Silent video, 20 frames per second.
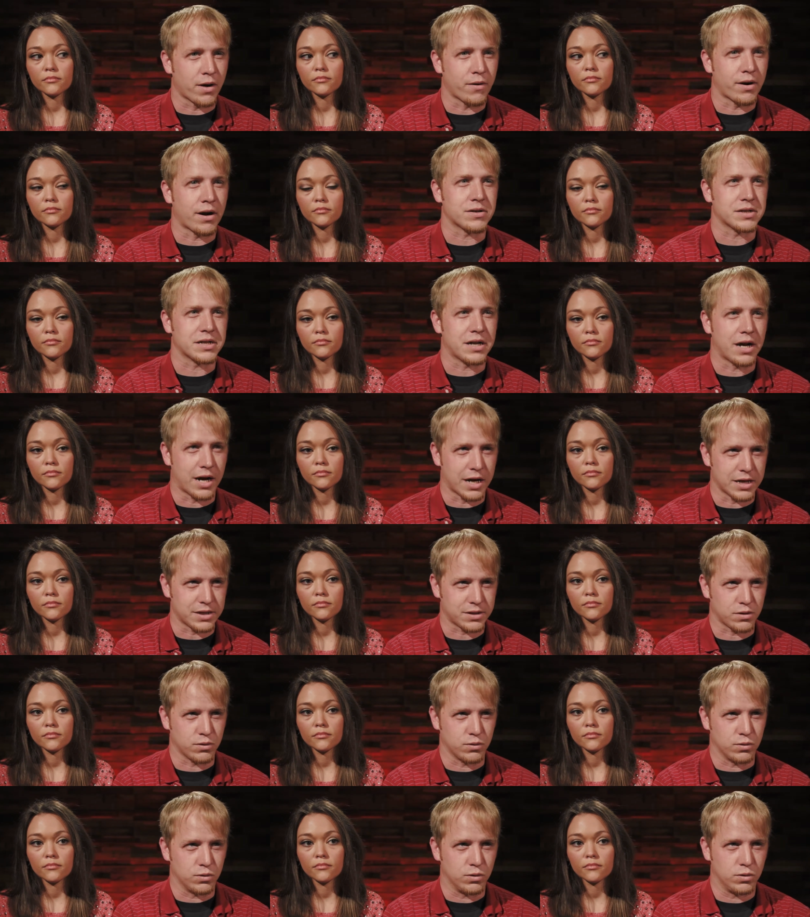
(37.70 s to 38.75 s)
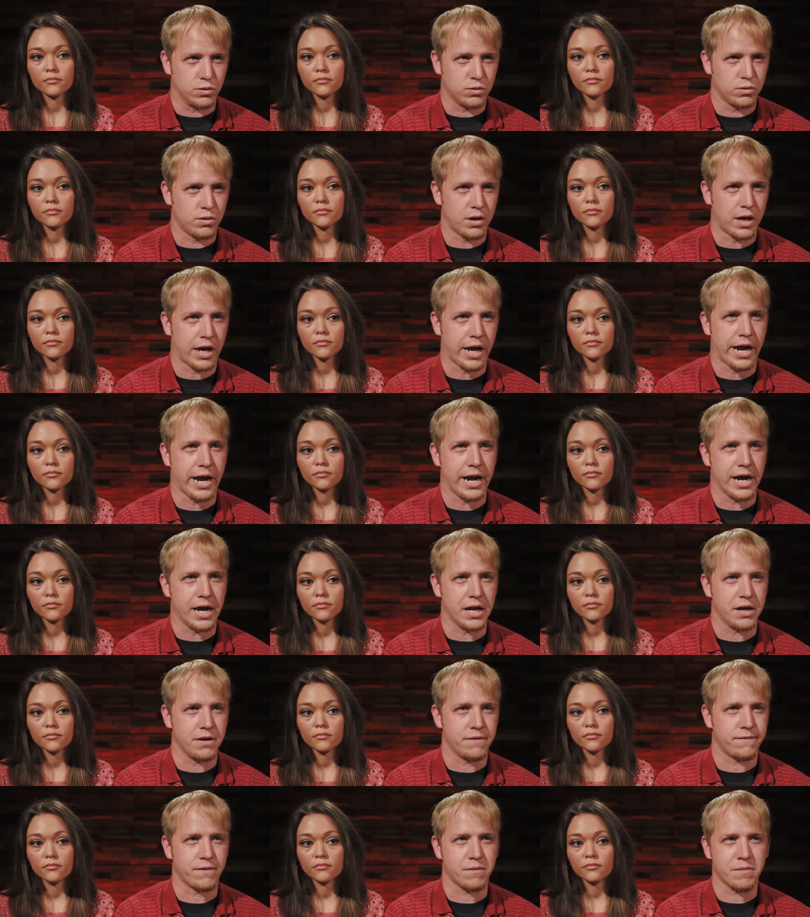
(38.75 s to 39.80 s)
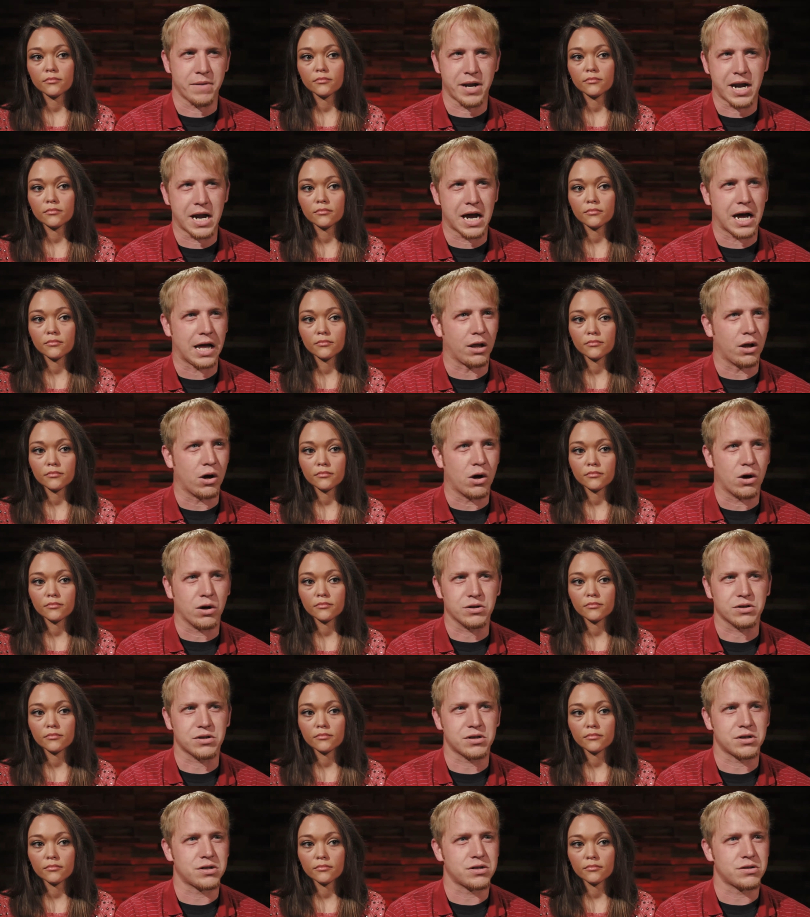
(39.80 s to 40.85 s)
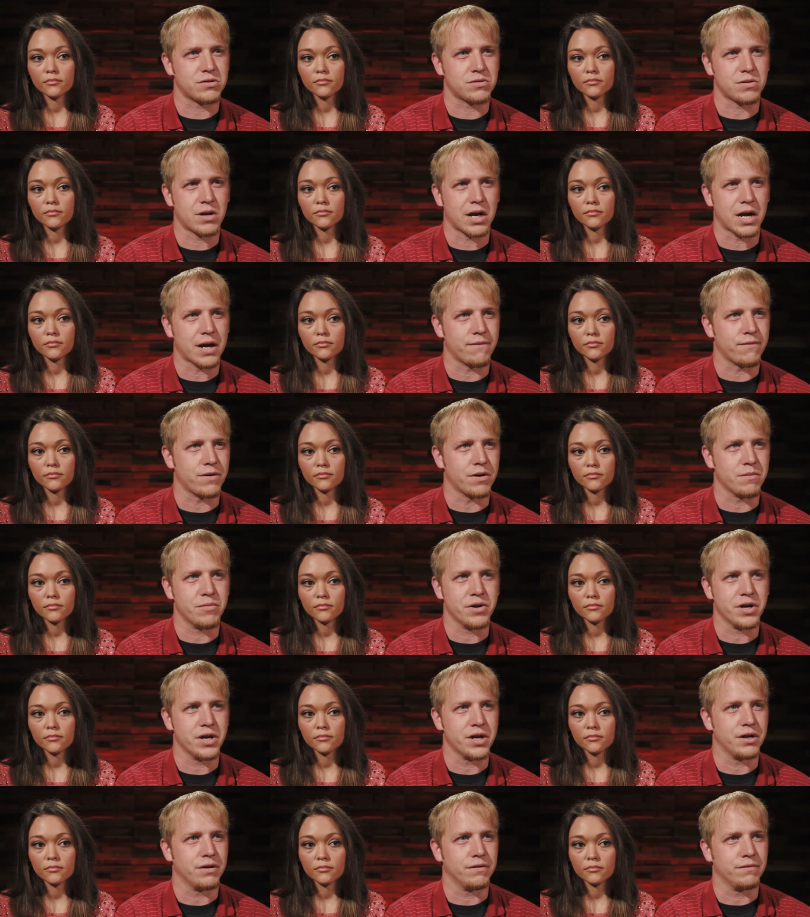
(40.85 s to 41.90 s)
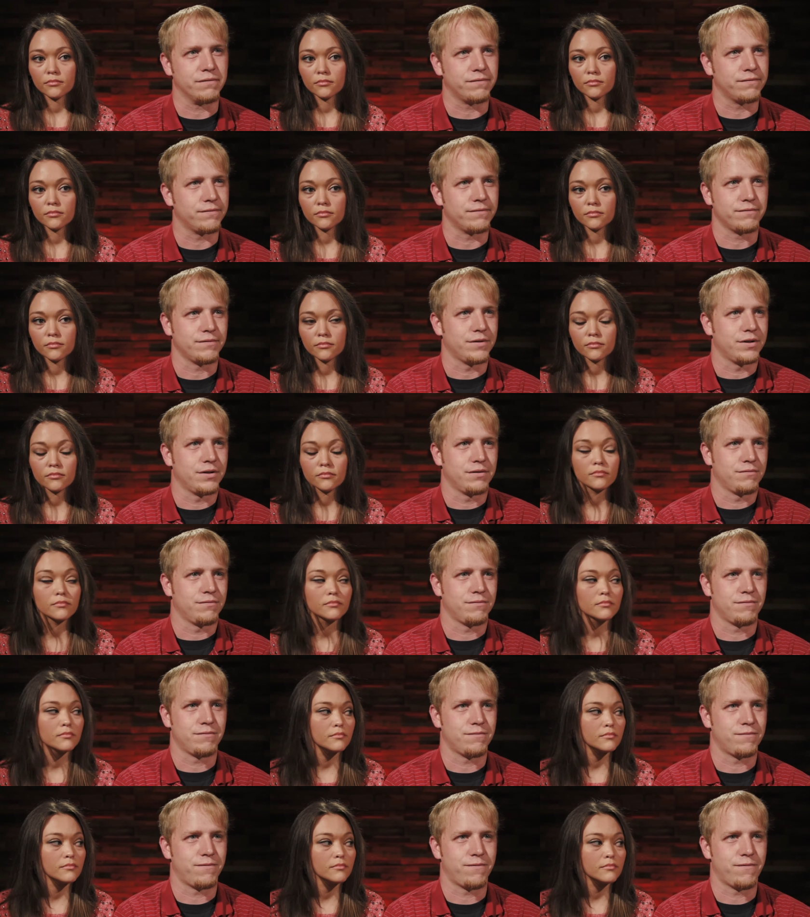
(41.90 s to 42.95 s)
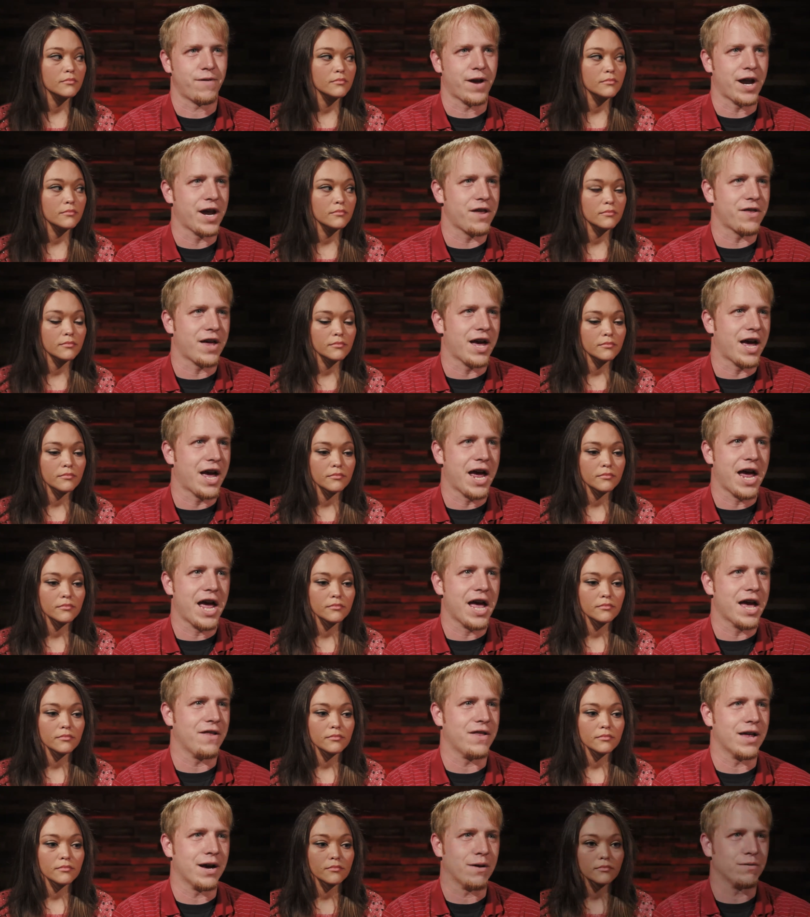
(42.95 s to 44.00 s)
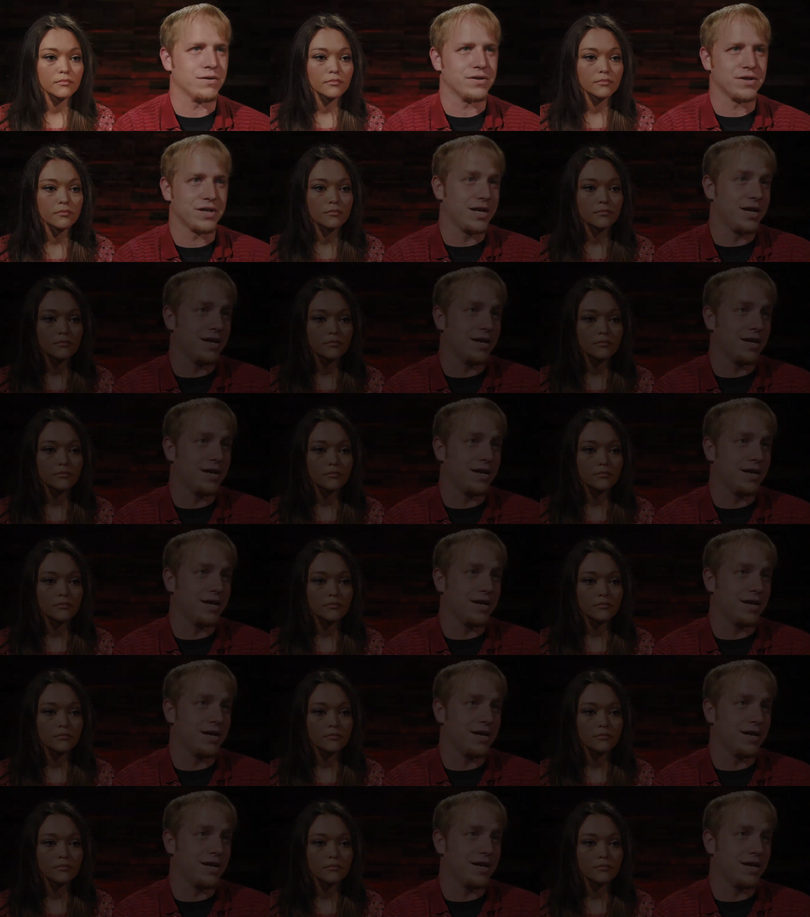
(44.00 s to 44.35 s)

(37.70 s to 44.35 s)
Speaker 1: away when I was in high school, and for me, I lost every bit of faith I had. That was